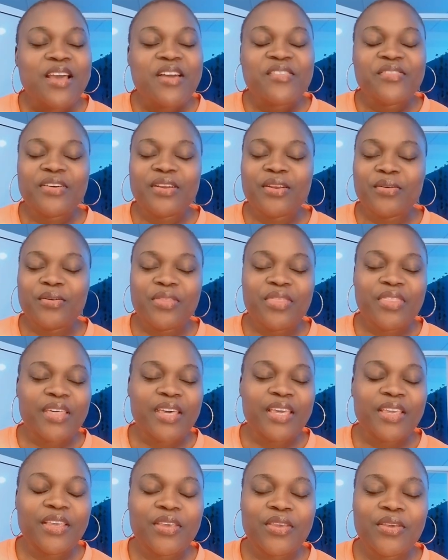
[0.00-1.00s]
Father, we
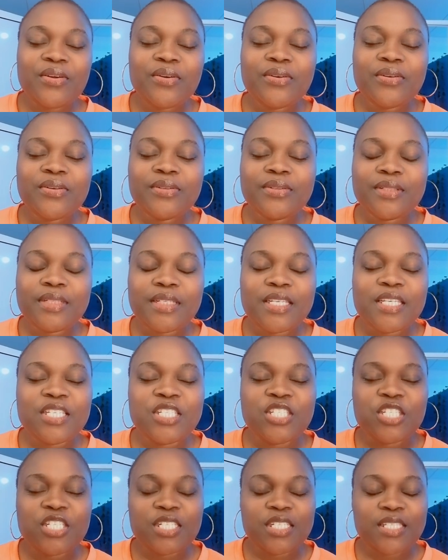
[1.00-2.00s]
thank you
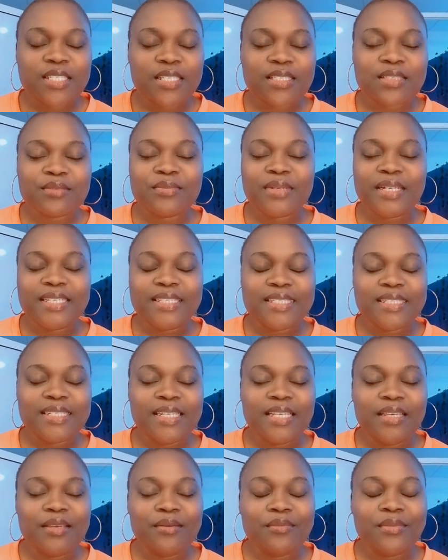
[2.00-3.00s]
in Jesus' mighty
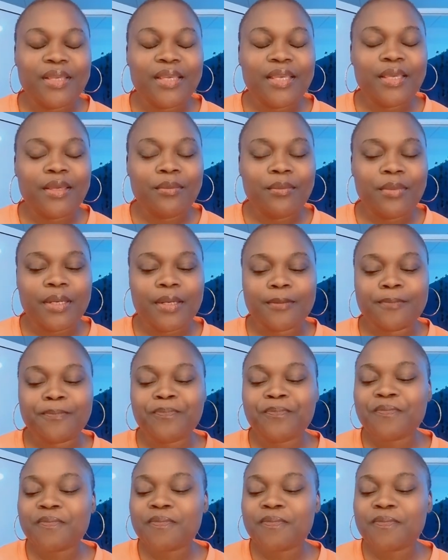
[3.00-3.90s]
name. Amen.